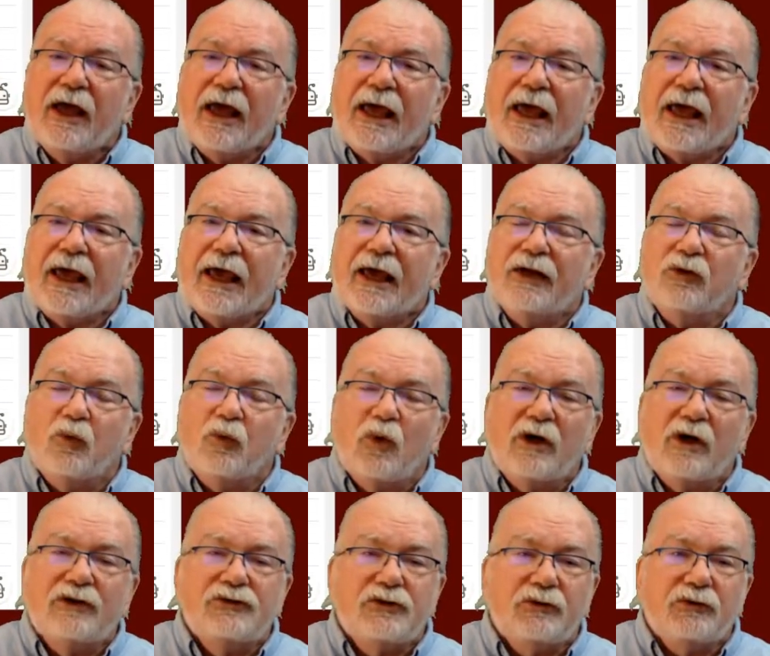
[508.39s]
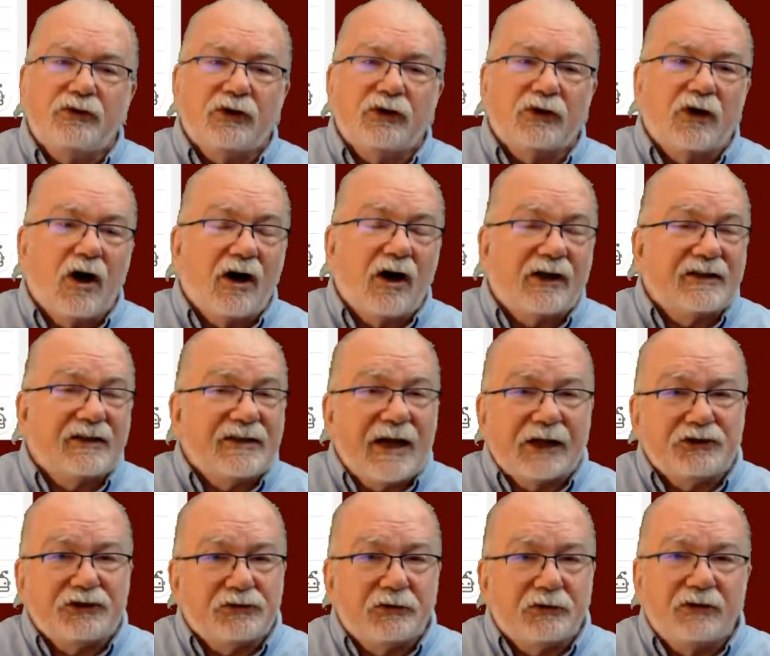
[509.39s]
and one to your
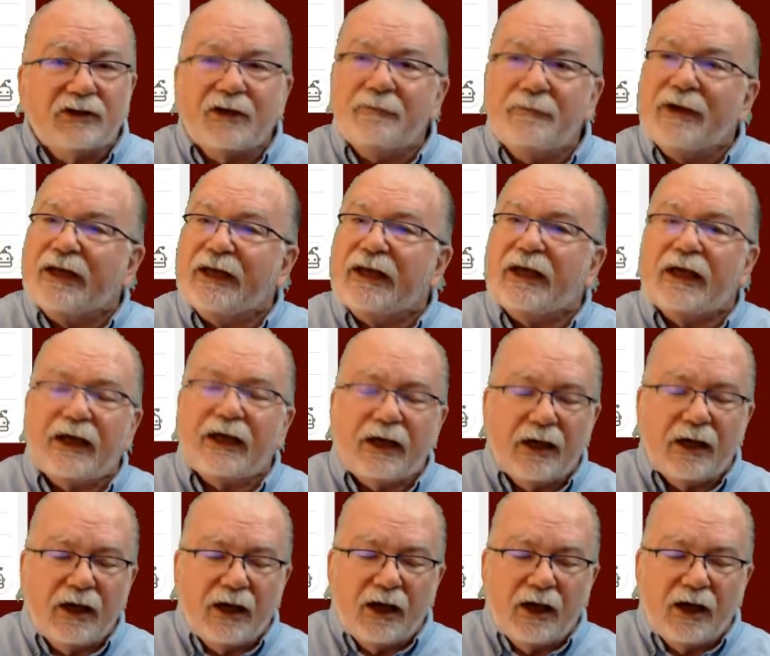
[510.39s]
architectural committee,